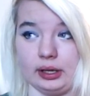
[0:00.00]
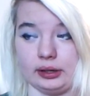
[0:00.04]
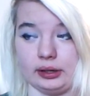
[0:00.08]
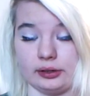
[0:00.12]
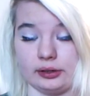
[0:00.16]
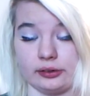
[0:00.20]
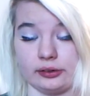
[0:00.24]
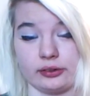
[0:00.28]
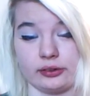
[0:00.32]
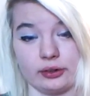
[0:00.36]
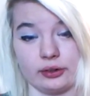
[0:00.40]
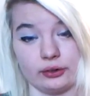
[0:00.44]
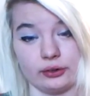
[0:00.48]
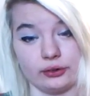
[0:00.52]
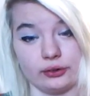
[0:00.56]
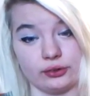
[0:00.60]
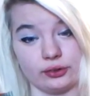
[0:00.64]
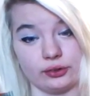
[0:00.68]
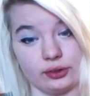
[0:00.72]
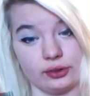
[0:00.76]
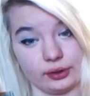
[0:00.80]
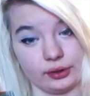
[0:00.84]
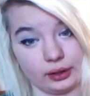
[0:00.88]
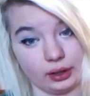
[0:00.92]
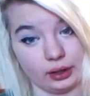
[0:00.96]
The
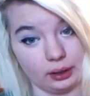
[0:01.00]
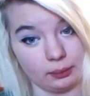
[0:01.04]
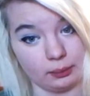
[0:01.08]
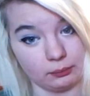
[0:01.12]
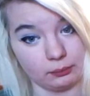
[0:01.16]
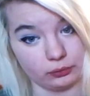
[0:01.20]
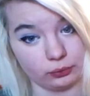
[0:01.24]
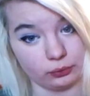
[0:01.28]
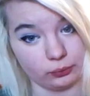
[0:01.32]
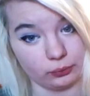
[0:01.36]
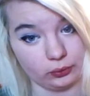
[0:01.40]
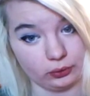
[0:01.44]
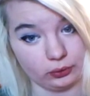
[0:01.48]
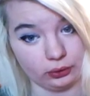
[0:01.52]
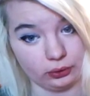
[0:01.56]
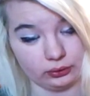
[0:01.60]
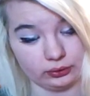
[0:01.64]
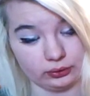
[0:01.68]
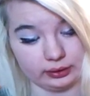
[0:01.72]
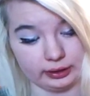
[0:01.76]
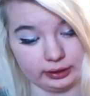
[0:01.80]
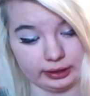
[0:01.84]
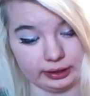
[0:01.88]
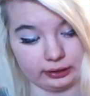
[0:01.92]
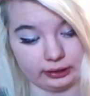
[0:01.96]
solution that comes with
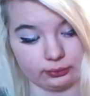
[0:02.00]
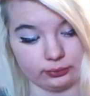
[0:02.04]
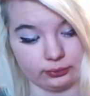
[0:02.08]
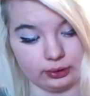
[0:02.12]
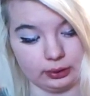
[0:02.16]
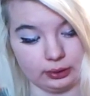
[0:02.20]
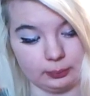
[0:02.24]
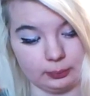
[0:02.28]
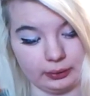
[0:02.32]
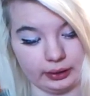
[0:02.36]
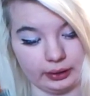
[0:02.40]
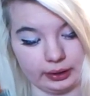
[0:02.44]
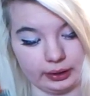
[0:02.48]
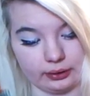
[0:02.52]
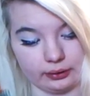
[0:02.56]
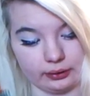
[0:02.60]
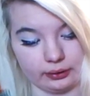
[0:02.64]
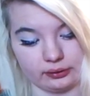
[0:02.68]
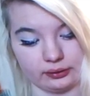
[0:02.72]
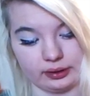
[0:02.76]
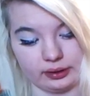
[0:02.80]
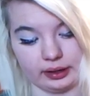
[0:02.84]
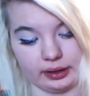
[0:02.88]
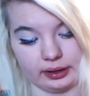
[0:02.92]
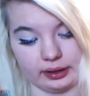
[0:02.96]
contacts, when you buy a
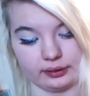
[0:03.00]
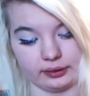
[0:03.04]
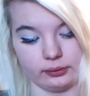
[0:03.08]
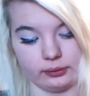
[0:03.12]
contact,